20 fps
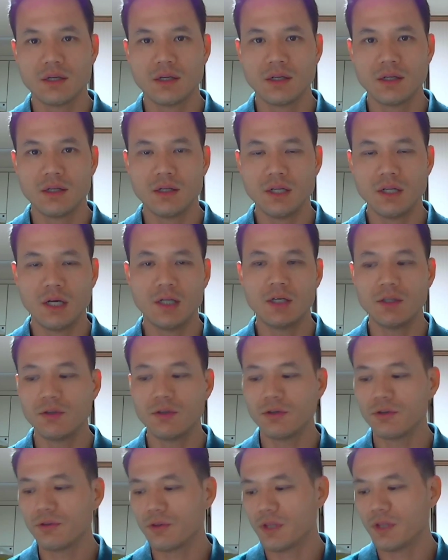none
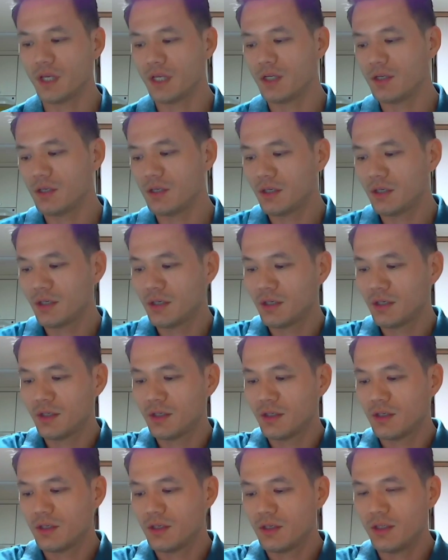other than
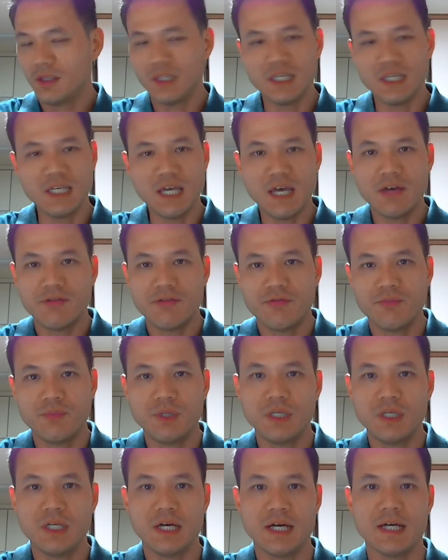the
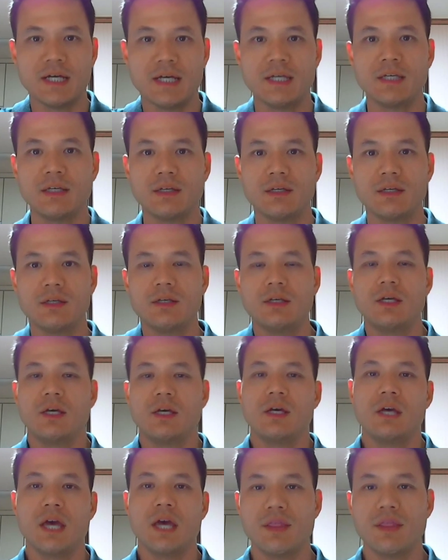FBI.
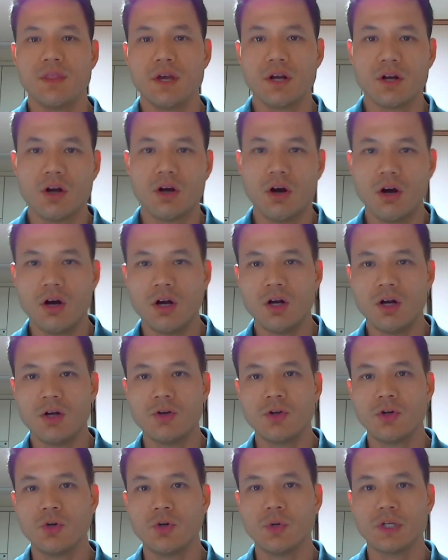And there are
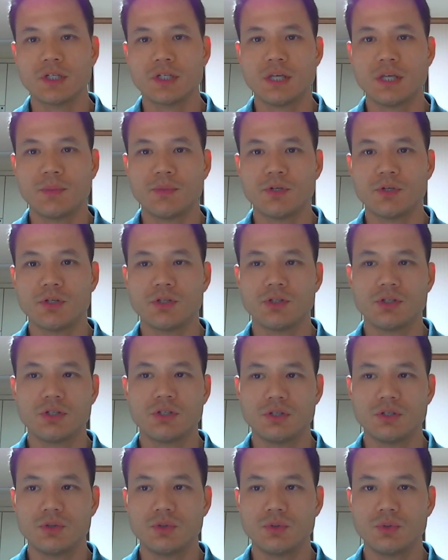no exceptions
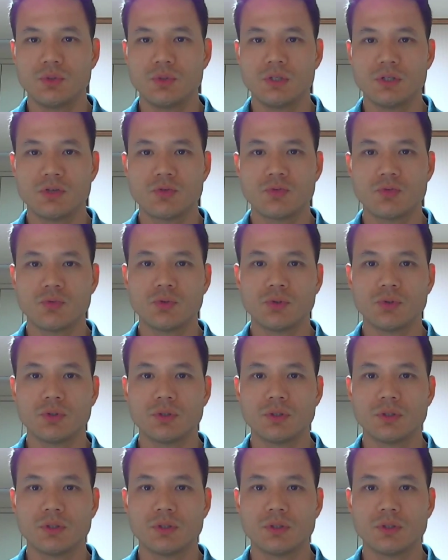to this rule.